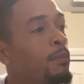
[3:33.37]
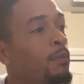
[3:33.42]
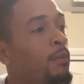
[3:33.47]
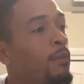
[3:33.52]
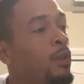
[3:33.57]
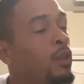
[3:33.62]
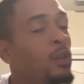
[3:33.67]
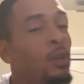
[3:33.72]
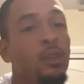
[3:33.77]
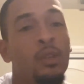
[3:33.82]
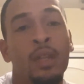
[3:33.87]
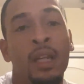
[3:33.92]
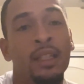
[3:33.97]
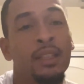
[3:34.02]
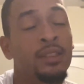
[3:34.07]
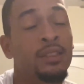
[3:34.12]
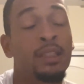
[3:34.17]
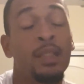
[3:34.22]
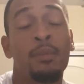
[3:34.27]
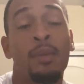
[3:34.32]
you know, you got the
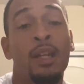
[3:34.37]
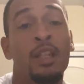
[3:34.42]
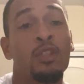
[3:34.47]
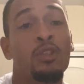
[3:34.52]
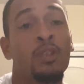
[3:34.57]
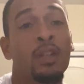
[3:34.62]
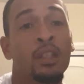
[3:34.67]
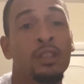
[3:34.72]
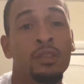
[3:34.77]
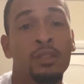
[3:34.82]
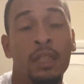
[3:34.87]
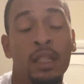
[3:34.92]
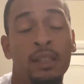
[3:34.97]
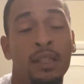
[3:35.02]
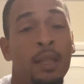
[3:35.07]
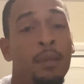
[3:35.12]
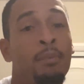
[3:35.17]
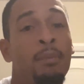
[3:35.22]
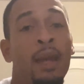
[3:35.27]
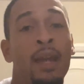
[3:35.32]
semi-trucks that
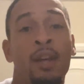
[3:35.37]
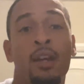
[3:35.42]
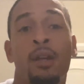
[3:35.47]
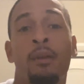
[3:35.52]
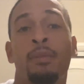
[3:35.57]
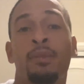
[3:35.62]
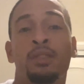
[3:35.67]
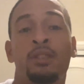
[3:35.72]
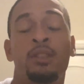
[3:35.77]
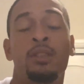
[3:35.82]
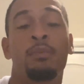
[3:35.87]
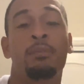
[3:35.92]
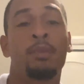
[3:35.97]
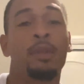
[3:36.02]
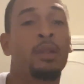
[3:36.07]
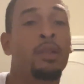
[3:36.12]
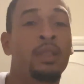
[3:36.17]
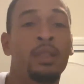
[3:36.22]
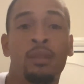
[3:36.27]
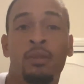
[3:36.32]
they back up into the
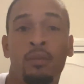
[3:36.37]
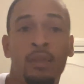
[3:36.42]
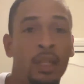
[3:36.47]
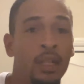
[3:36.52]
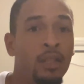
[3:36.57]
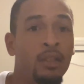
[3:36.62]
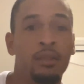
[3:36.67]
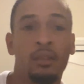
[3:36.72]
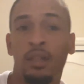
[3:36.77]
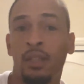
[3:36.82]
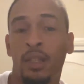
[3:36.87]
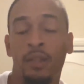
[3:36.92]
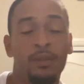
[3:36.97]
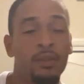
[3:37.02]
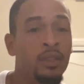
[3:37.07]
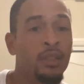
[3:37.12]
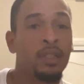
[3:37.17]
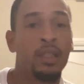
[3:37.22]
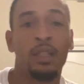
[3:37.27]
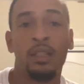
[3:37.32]
building and they
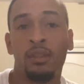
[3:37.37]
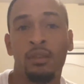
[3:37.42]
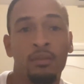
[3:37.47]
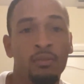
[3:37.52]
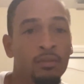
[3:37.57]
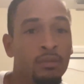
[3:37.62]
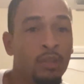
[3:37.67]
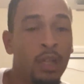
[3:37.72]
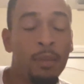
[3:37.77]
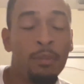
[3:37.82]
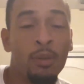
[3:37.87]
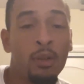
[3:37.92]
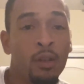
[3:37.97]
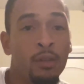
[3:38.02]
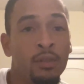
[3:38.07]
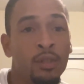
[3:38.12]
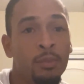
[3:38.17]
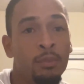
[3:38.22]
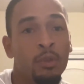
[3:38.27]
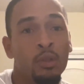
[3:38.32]
deliver, they drop off
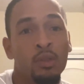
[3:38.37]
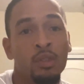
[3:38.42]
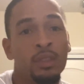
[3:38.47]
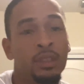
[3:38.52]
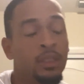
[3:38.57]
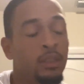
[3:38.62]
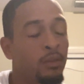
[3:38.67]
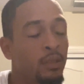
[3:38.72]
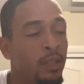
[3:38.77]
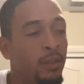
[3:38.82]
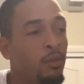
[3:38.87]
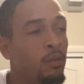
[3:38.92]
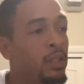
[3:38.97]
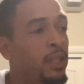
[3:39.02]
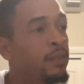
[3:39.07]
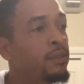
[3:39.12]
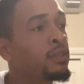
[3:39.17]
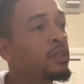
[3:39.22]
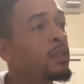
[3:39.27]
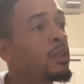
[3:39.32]
the bullshit,
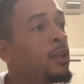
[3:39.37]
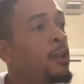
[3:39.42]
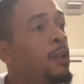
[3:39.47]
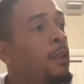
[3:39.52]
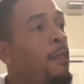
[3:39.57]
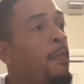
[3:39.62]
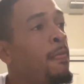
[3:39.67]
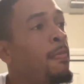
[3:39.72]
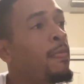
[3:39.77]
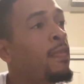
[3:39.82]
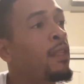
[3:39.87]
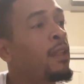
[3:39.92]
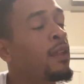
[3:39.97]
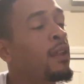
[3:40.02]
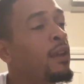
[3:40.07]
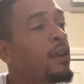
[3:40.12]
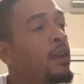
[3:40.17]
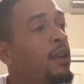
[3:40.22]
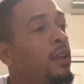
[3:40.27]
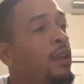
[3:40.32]
whatever.
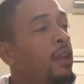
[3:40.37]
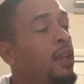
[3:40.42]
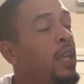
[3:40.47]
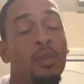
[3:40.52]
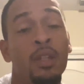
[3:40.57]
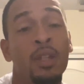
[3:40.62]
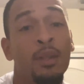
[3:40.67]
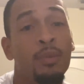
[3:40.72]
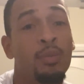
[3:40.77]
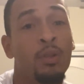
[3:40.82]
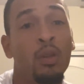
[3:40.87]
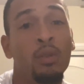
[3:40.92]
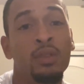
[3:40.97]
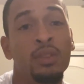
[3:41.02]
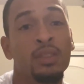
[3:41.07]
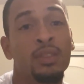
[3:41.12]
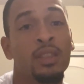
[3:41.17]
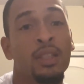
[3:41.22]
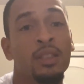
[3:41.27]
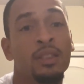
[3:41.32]
He
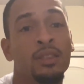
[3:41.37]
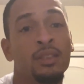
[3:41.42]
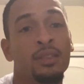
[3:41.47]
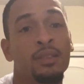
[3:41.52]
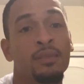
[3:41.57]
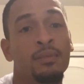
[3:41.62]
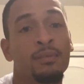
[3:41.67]
approaches us